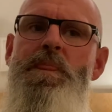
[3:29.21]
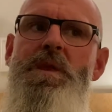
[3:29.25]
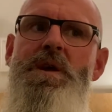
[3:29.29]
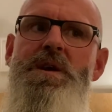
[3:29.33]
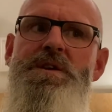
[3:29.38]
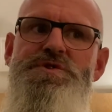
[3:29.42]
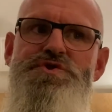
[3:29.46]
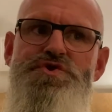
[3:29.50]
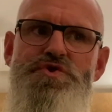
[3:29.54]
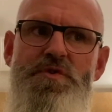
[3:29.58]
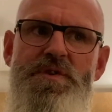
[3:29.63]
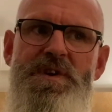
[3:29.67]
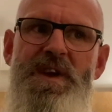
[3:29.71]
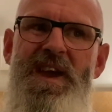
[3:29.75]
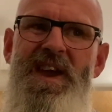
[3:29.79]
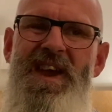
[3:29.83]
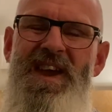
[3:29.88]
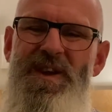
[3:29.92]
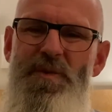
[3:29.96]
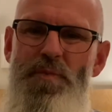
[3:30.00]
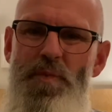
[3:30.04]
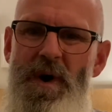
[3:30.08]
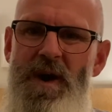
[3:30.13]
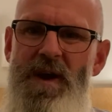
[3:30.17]
during a
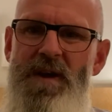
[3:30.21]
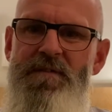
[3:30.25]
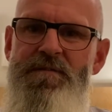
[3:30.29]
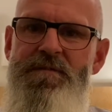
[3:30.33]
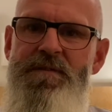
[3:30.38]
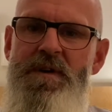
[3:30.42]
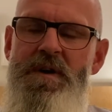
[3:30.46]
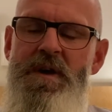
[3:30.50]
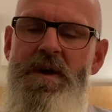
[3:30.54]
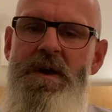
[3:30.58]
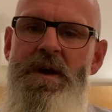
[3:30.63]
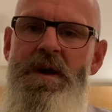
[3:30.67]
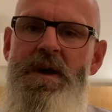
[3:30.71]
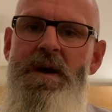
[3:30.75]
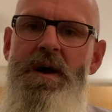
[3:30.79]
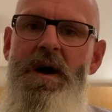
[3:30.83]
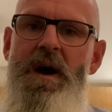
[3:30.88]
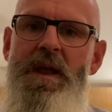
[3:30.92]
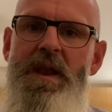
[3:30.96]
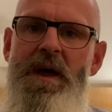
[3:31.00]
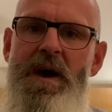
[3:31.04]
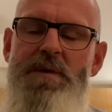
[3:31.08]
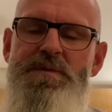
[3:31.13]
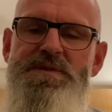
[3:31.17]
heat wave. And I